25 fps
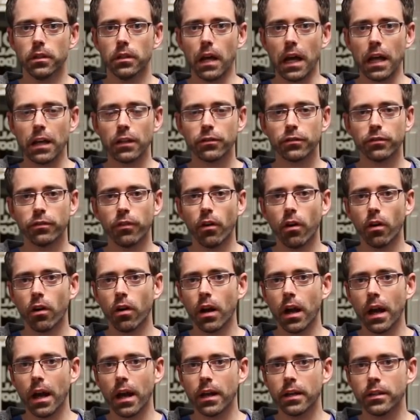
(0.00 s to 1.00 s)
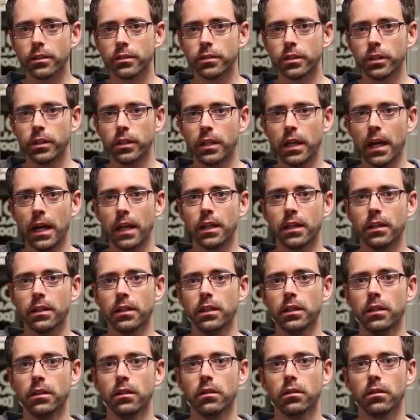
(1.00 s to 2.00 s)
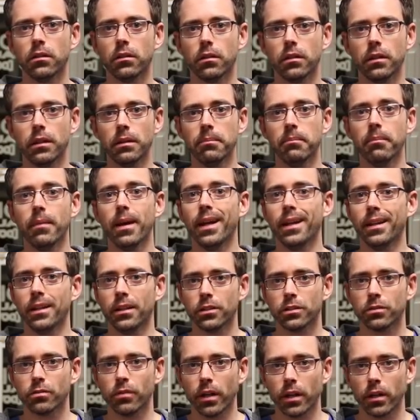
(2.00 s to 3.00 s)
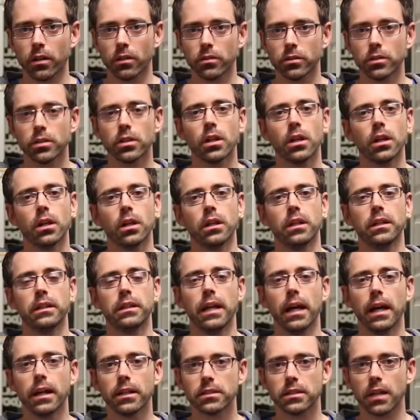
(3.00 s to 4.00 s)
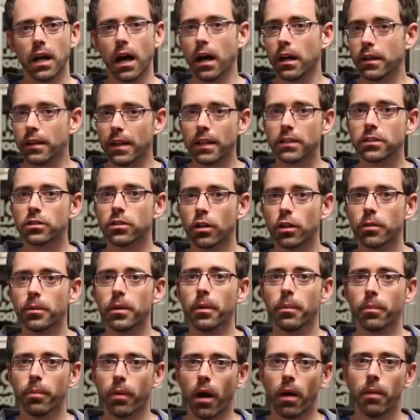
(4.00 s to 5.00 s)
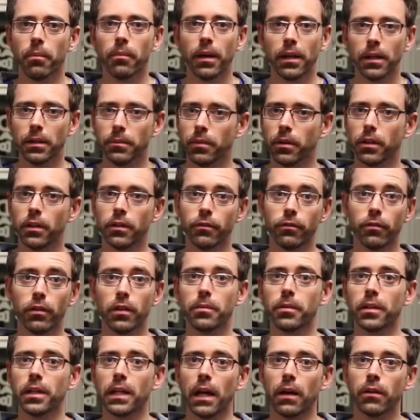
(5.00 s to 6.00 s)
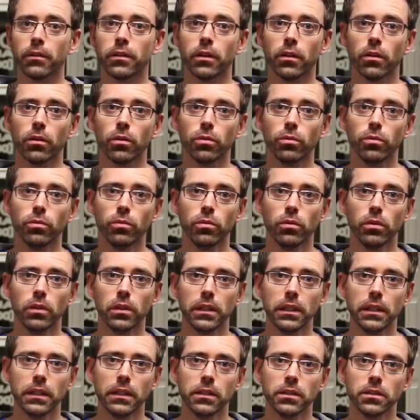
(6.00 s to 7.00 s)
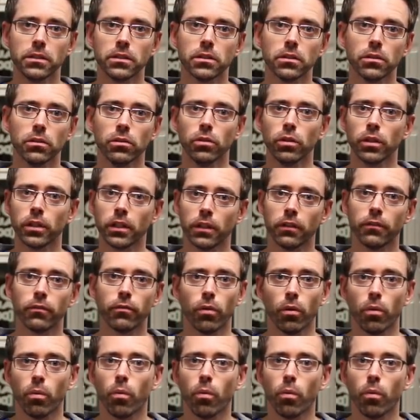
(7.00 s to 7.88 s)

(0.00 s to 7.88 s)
as far as getting the maintenance records, yes, that's going to be a problem. For anybody out there who is looking for